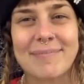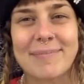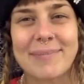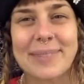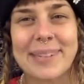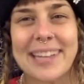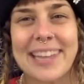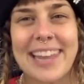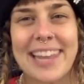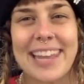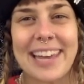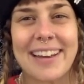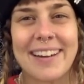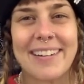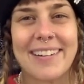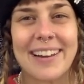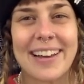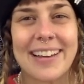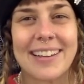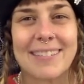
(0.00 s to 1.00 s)
Breathing
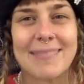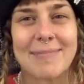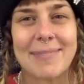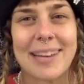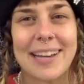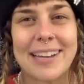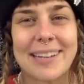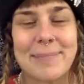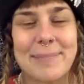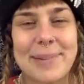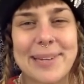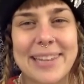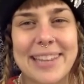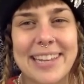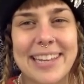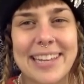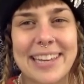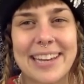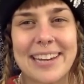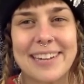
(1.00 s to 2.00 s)
out, I am God
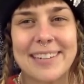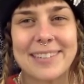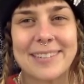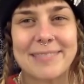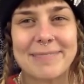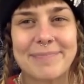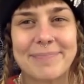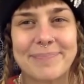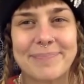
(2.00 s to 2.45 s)
breathing out.